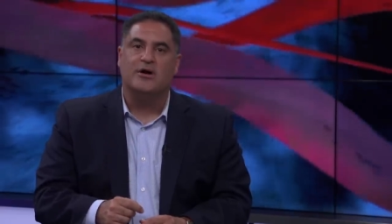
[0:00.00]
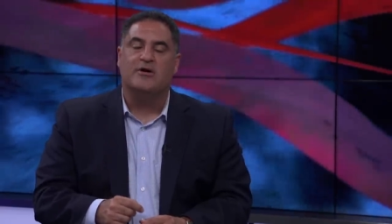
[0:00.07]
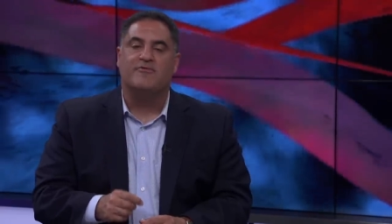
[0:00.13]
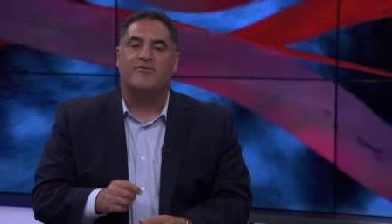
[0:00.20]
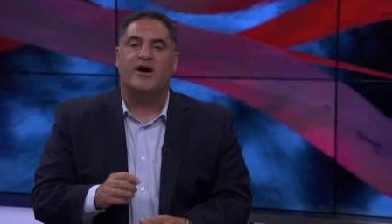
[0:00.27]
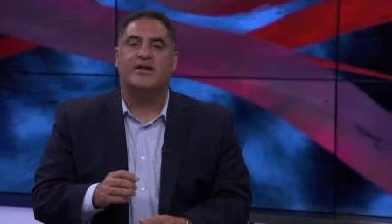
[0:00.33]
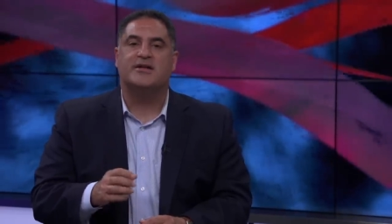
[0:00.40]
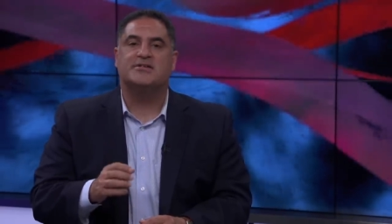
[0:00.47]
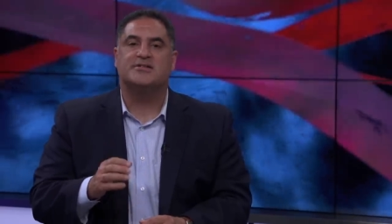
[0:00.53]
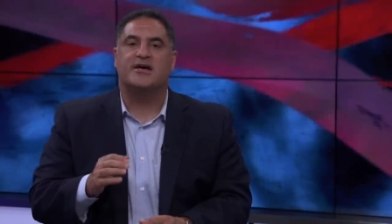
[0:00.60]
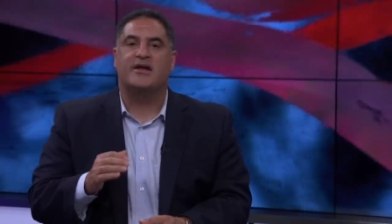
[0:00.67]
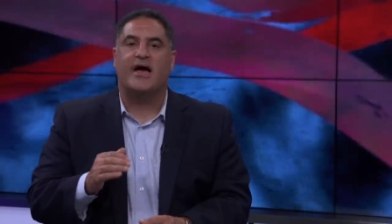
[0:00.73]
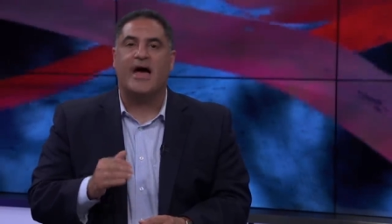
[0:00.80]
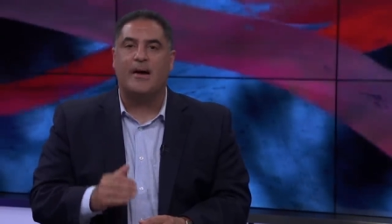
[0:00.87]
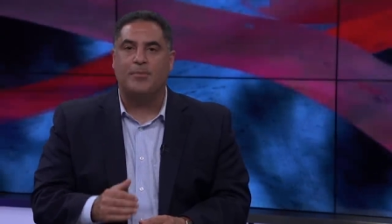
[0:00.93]
Find us on
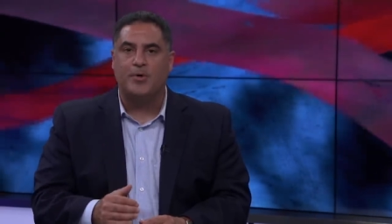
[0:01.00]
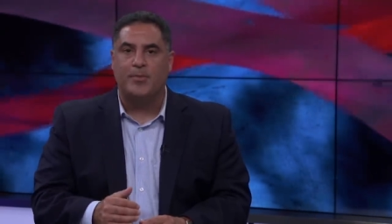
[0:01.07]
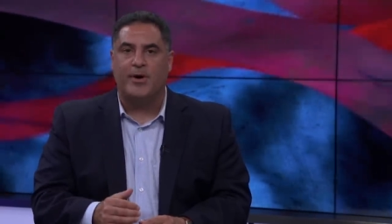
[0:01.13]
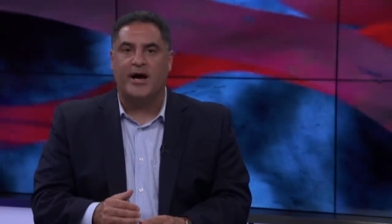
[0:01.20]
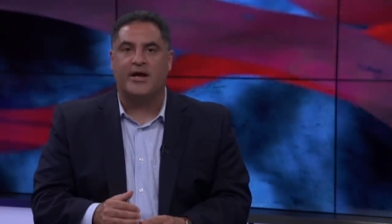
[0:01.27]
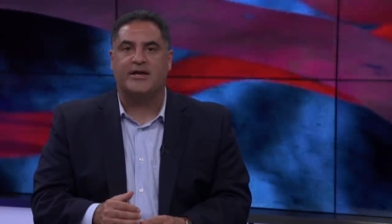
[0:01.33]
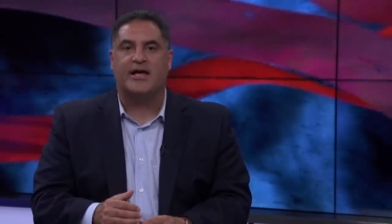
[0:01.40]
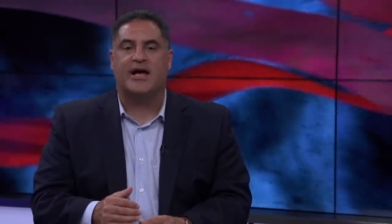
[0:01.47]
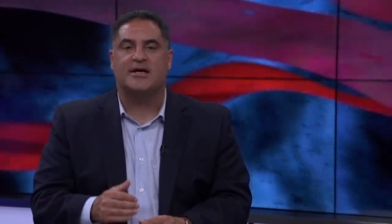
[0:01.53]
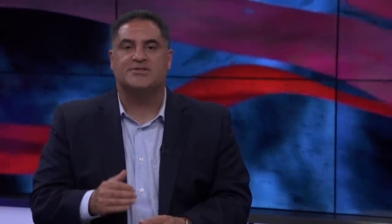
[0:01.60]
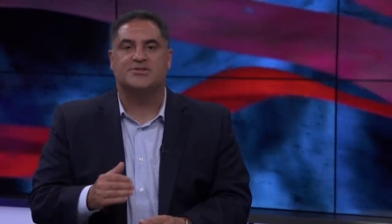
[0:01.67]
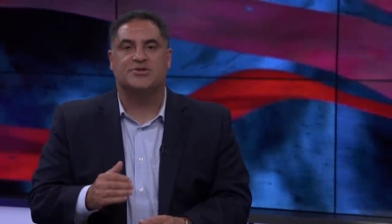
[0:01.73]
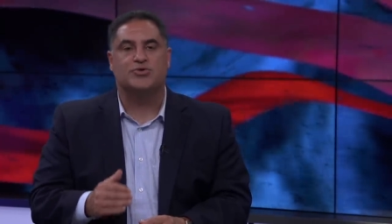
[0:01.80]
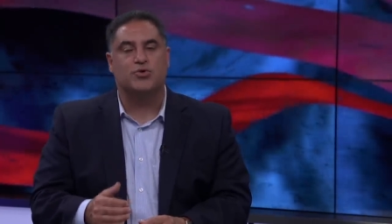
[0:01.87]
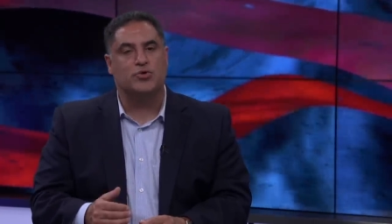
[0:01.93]
Apple Podcasts, the
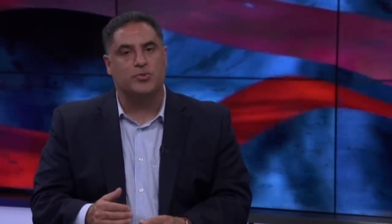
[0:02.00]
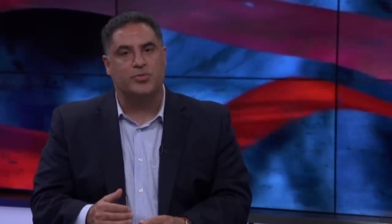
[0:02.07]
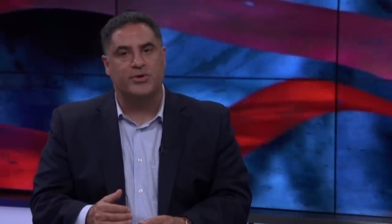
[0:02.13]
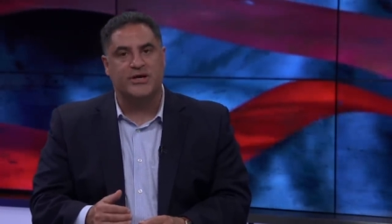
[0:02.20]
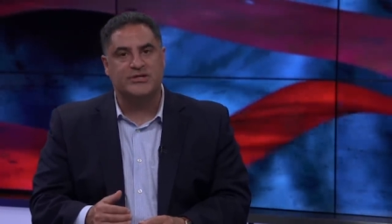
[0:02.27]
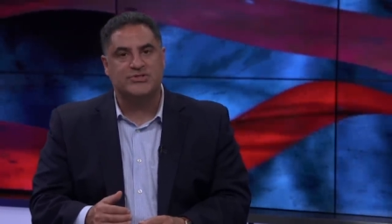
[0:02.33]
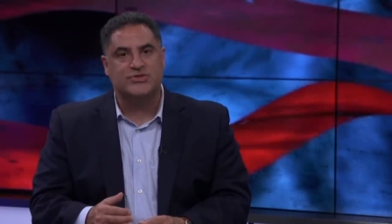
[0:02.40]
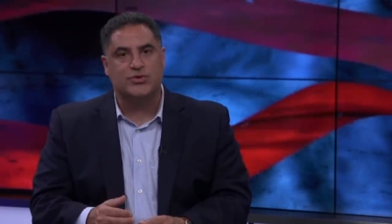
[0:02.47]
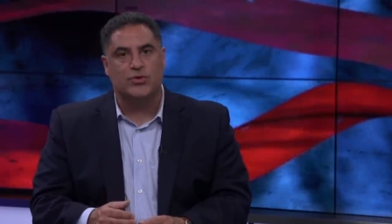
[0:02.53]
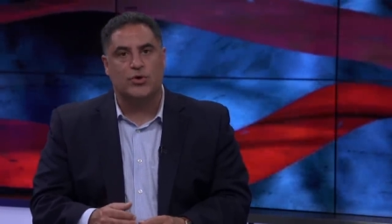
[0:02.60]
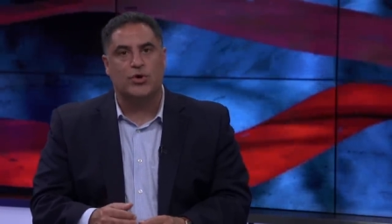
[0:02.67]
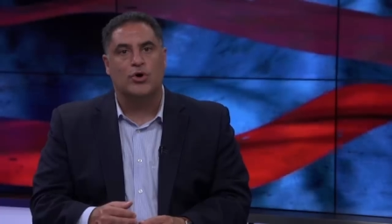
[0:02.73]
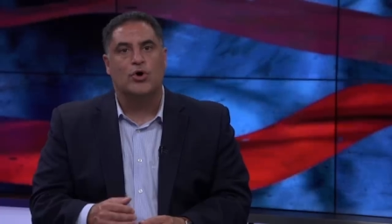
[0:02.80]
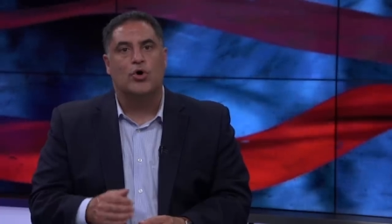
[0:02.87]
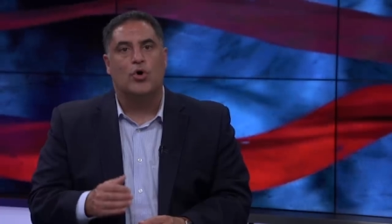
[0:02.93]
Google Play Store,
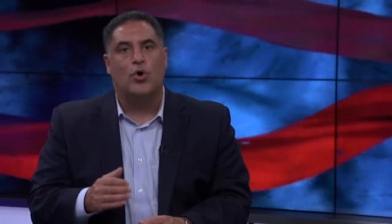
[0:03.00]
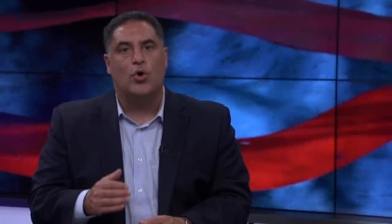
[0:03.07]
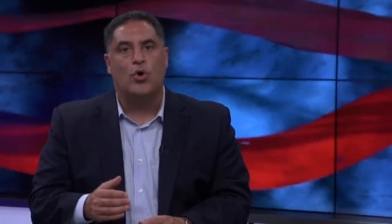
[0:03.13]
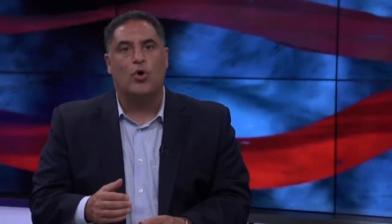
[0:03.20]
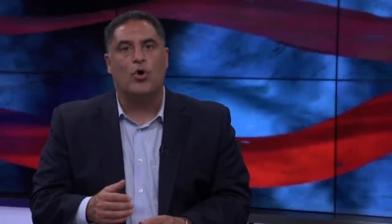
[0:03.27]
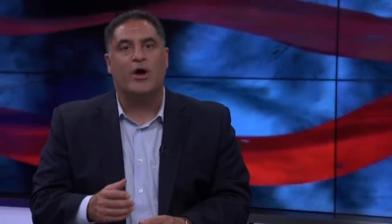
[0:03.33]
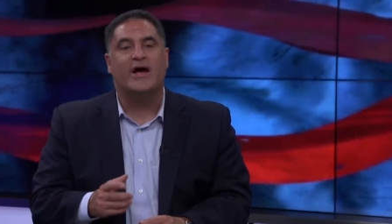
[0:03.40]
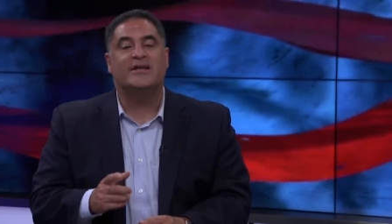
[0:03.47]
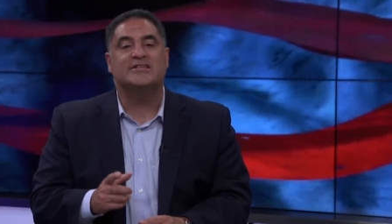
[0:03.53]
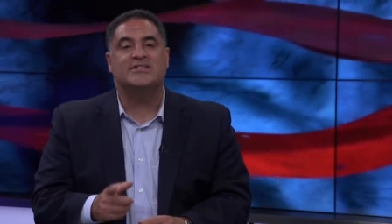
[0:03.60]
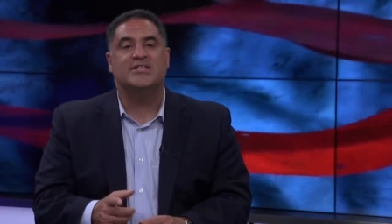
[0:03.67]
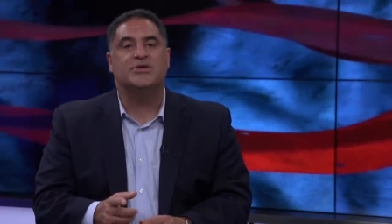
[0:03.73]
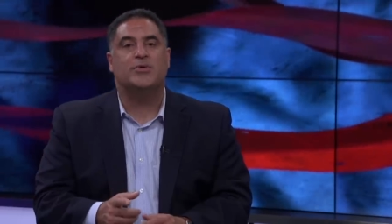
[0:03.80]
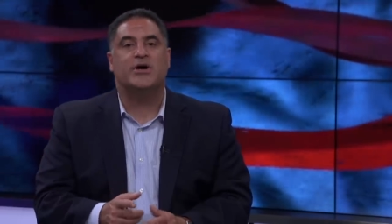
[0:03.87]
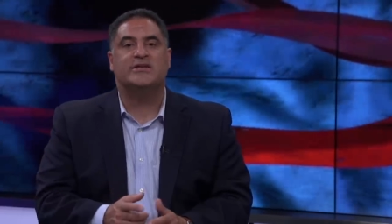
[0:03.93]
or at
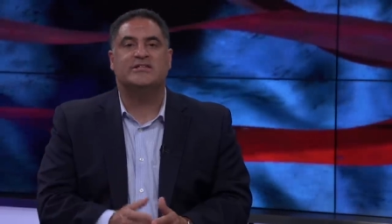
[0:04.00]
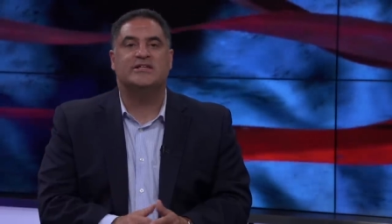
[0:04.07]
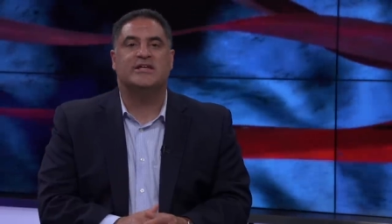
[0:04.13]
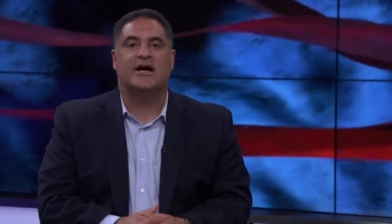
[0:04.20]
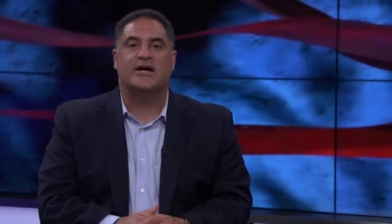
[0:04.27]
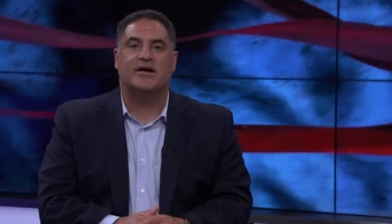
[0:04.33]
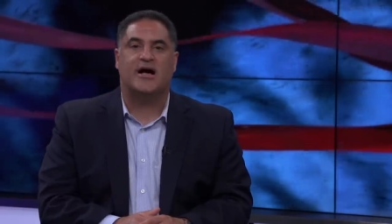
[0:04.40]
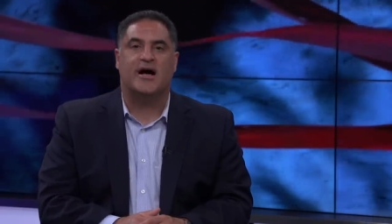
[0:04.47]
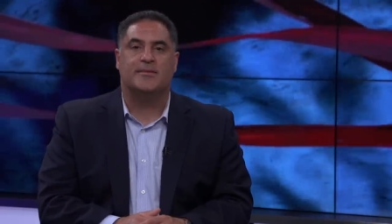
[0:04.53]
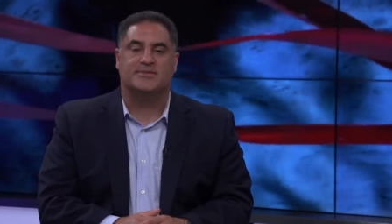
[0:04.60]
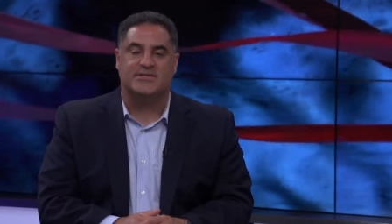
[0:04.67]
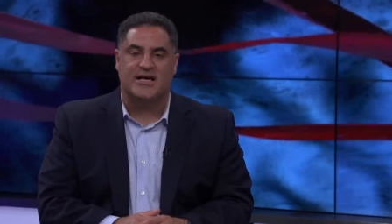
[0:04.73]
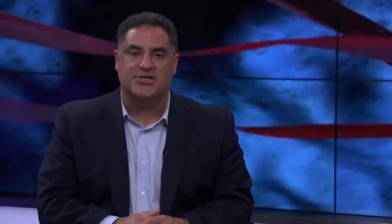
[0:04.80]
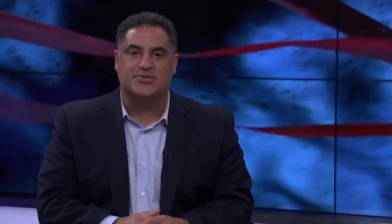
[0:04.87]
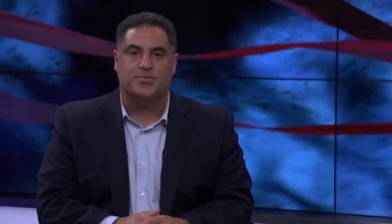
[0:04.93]
tyt.com
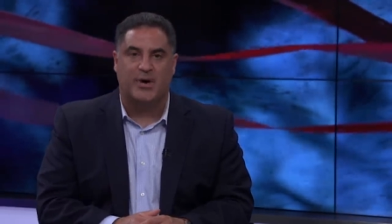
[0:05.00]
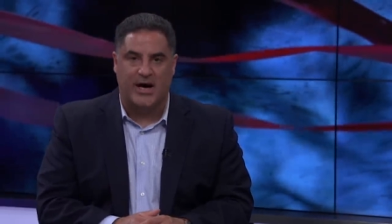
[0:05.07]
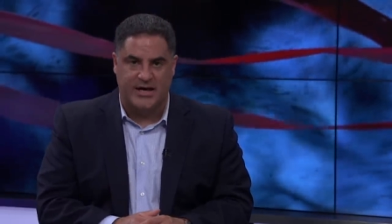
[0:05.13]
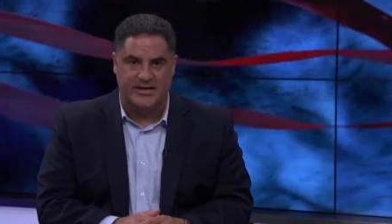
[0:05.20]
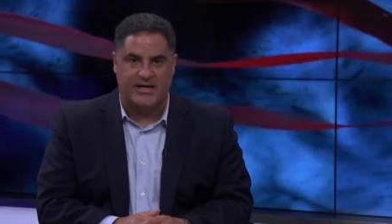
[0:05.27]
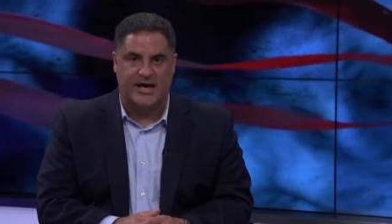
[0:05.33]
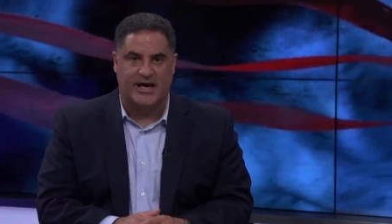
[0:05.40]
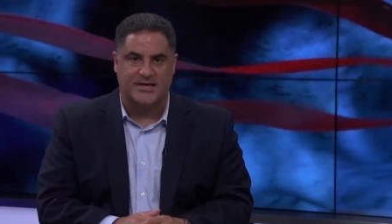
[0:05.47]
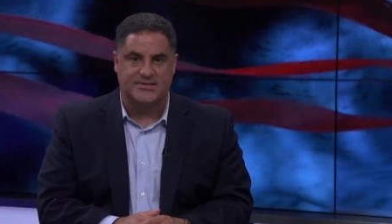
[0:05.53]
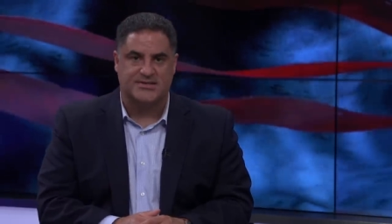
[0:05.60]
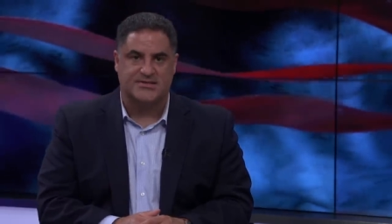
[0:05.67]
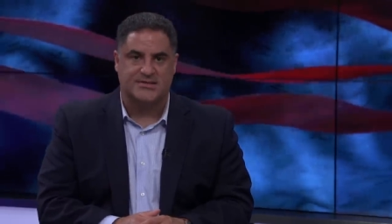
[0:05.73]
slash podcast.